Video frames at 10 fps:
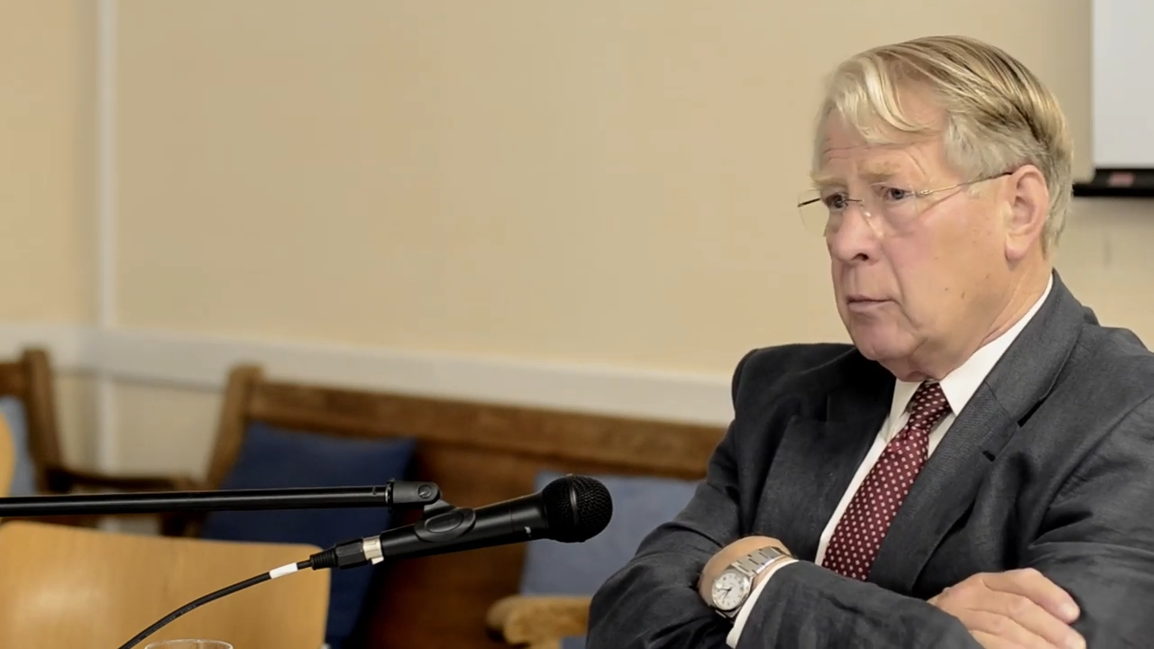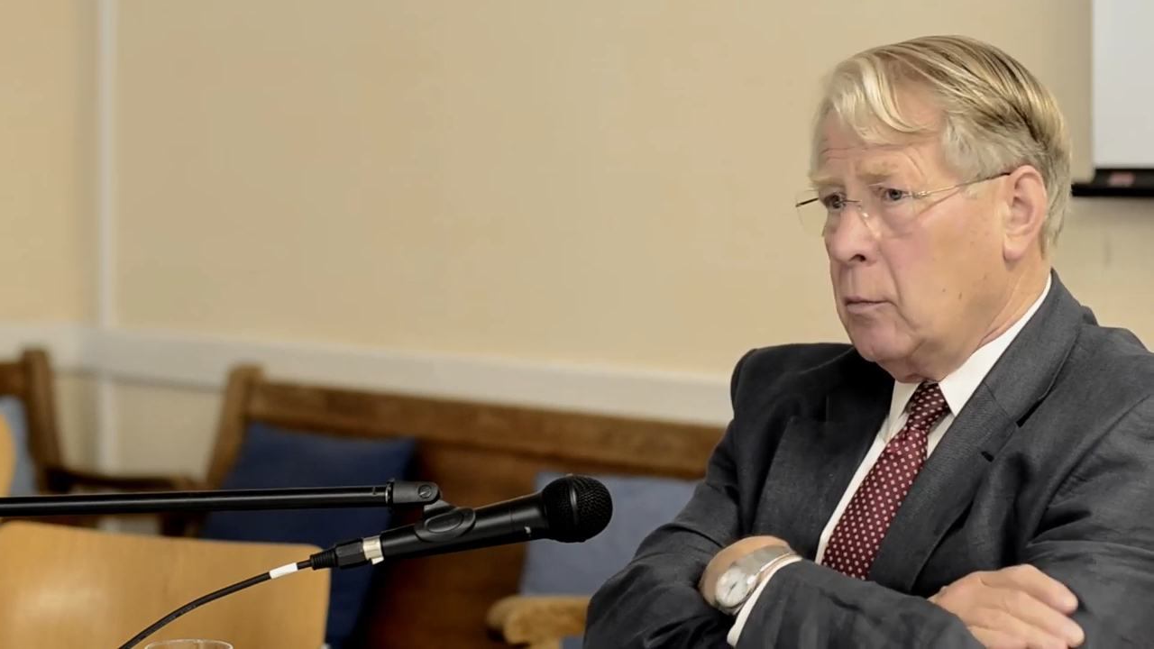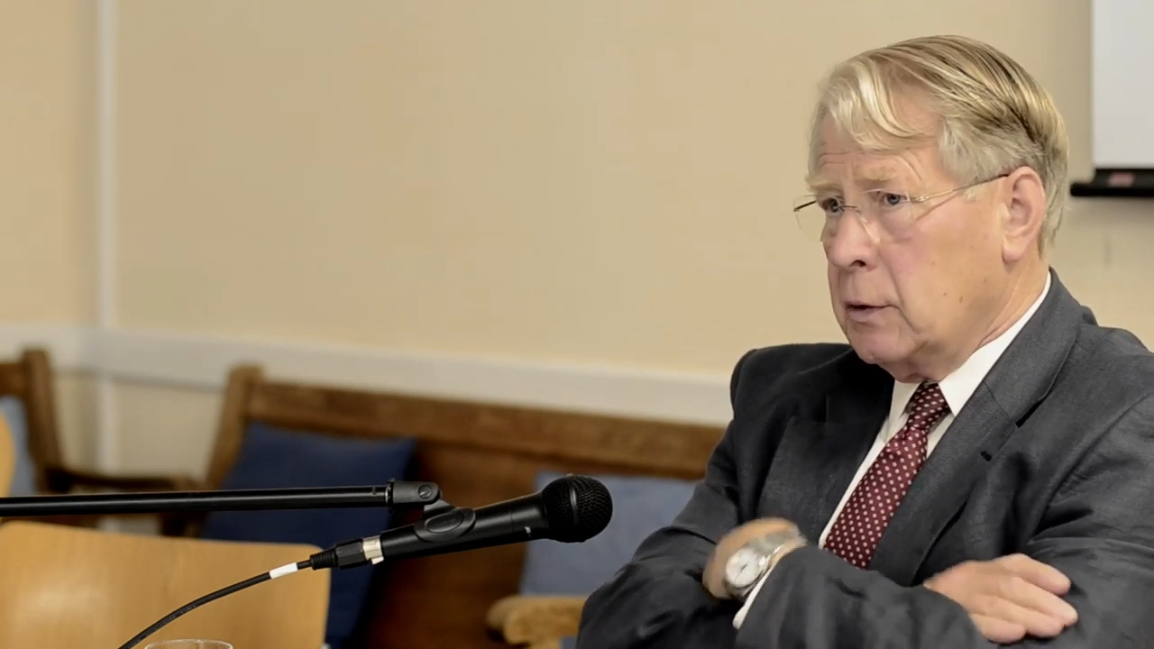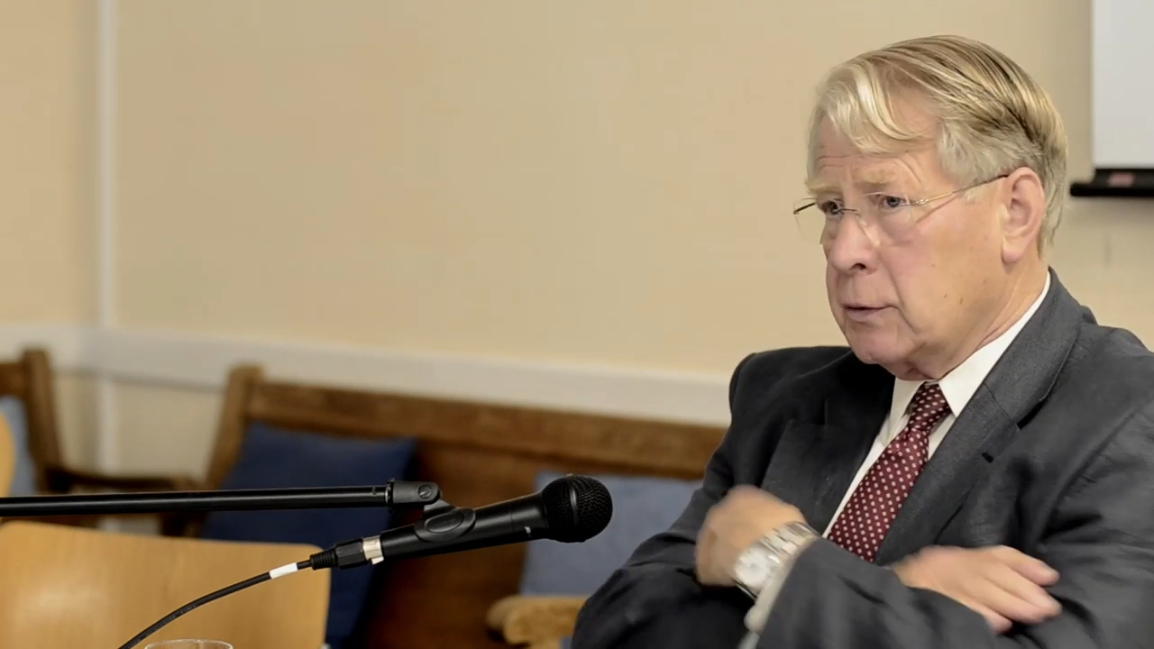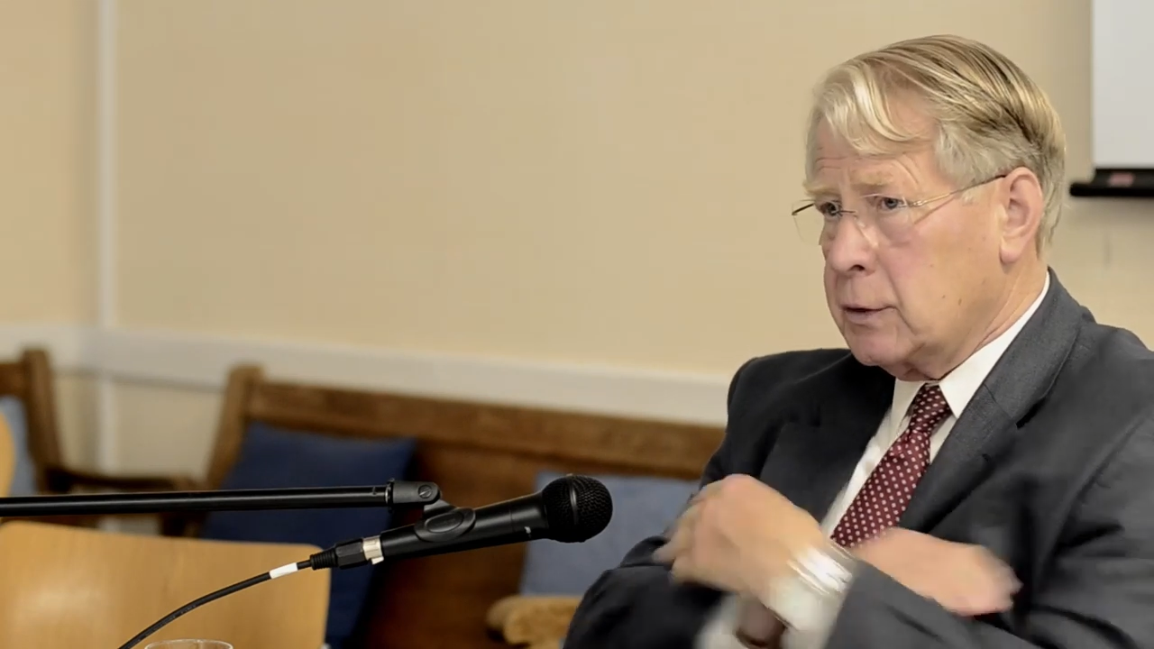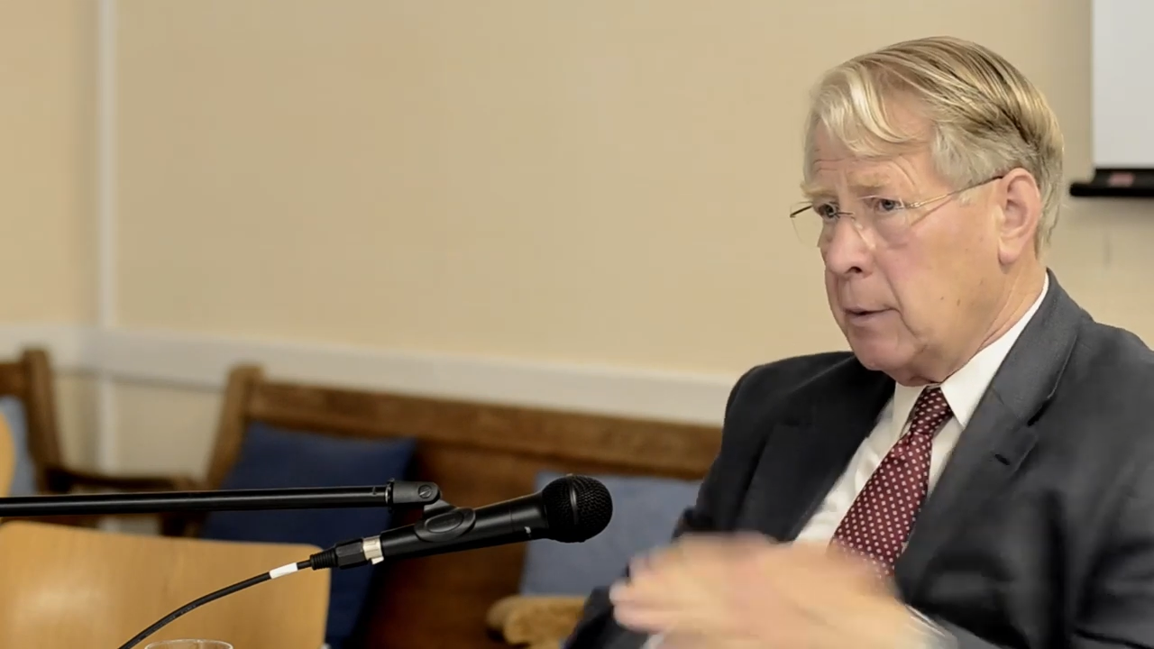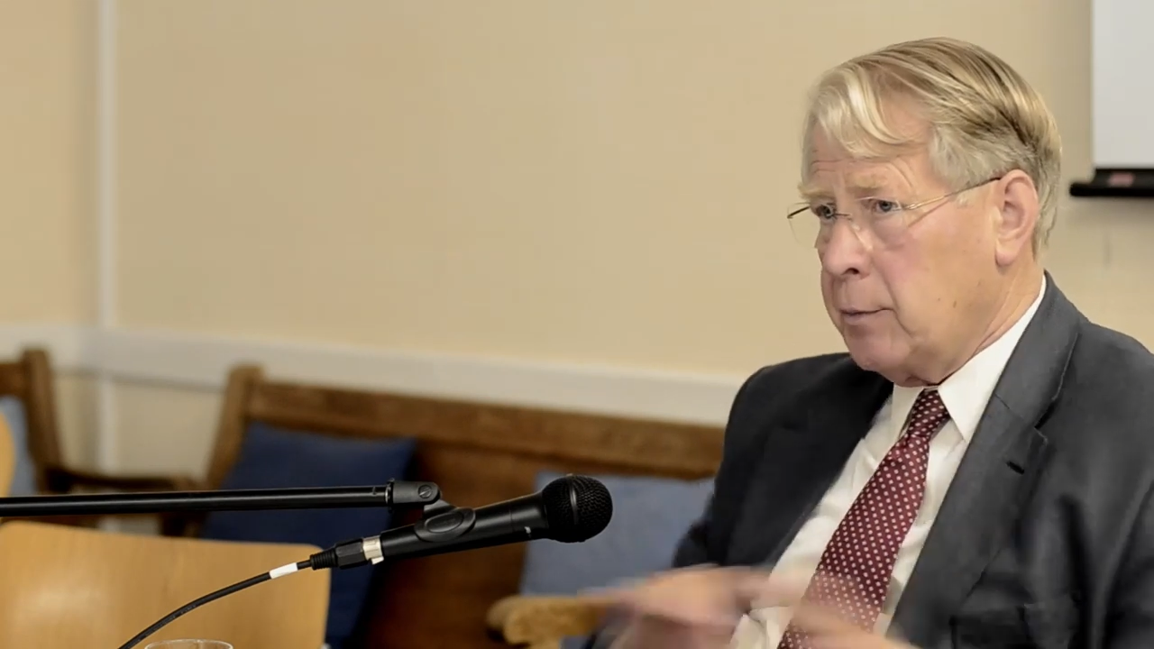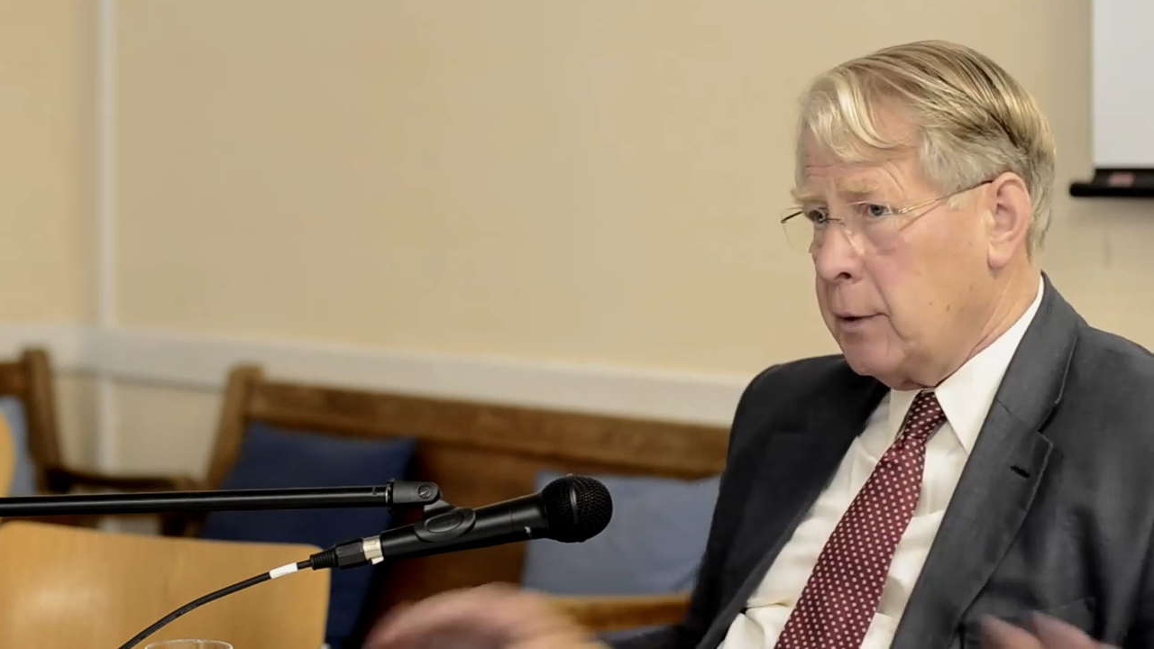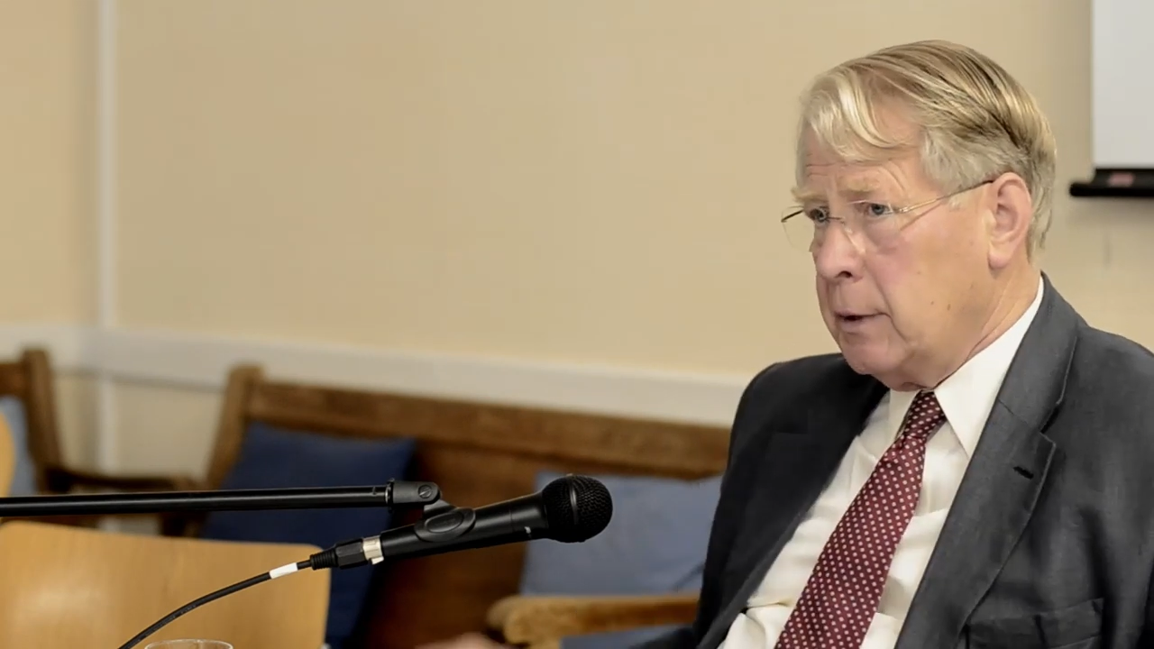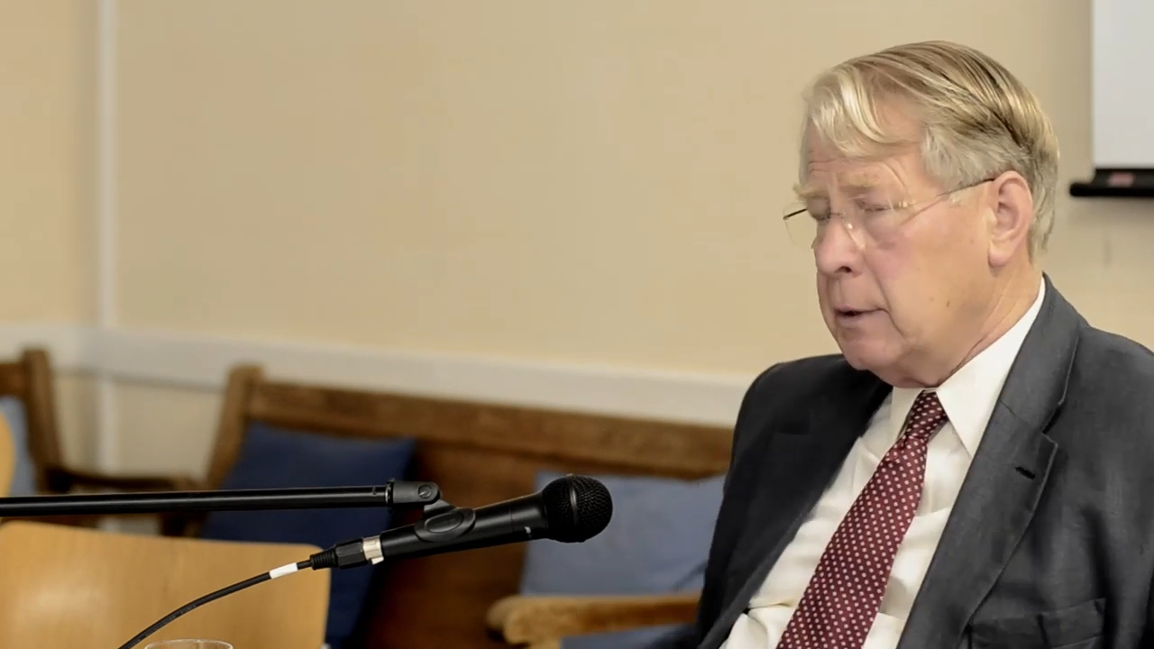will
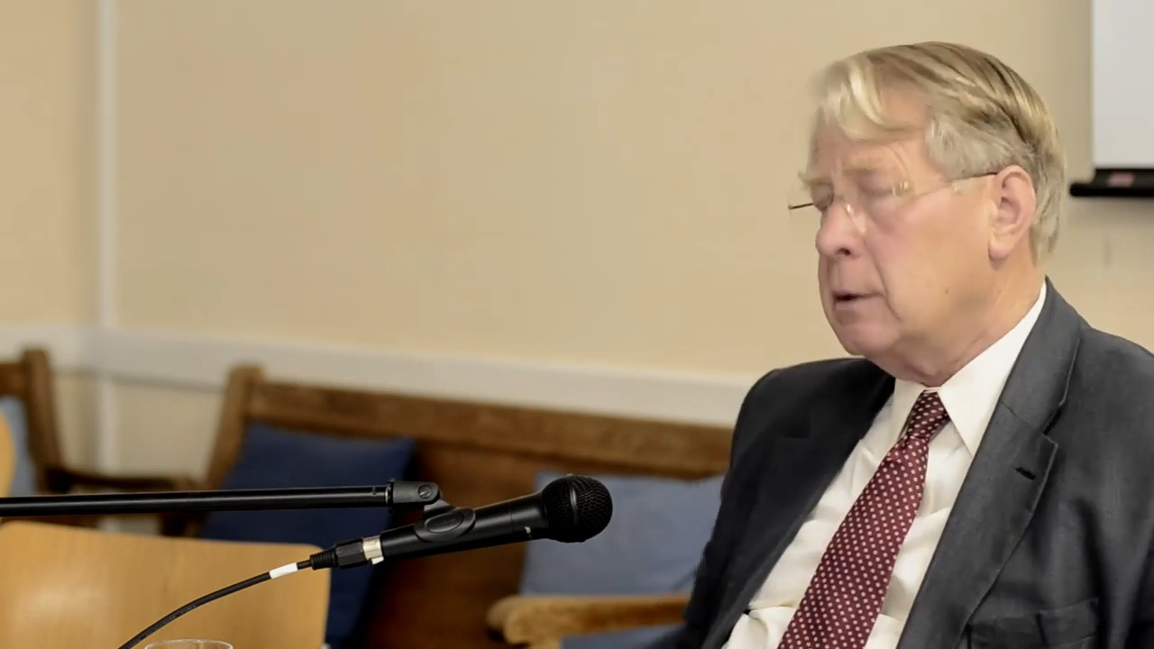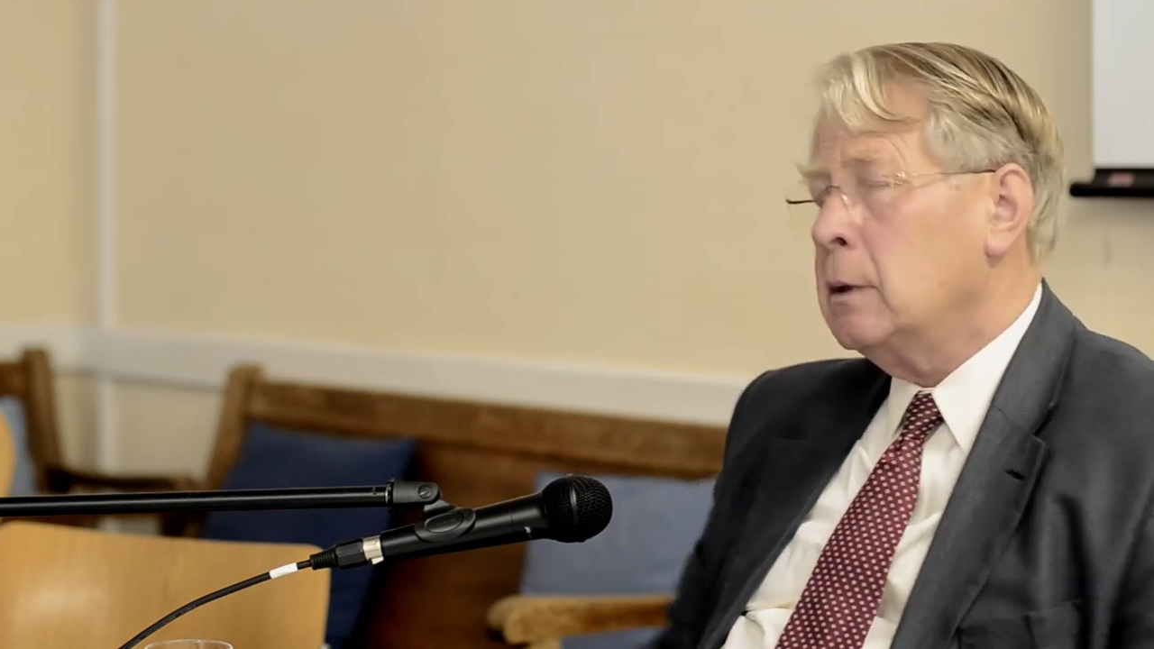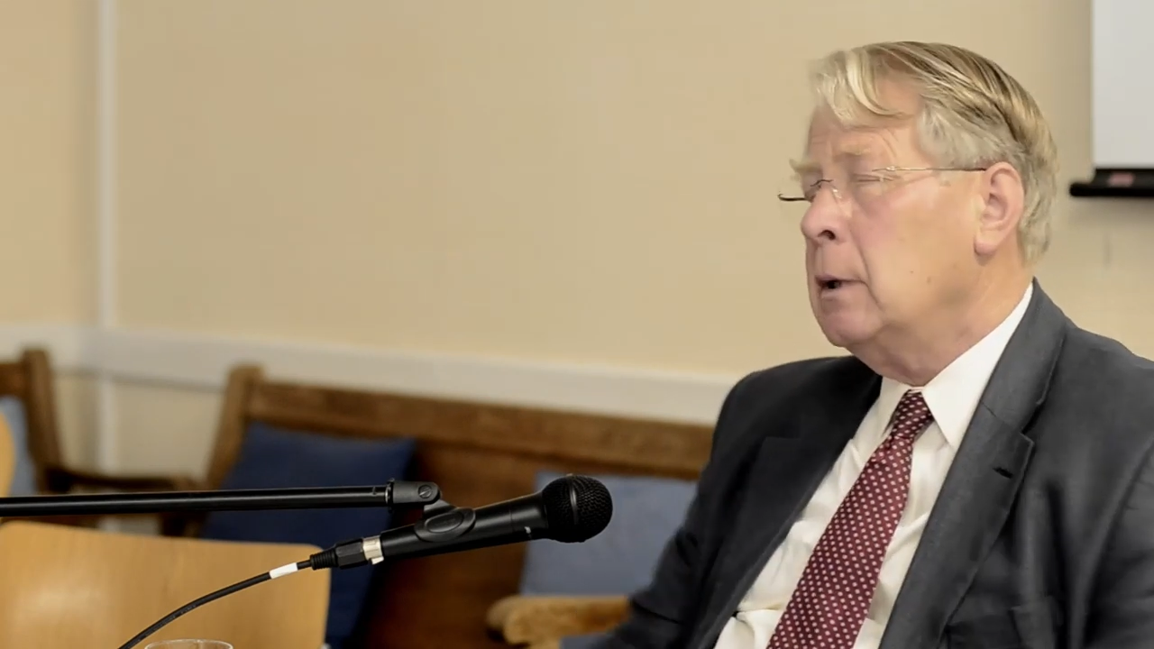separate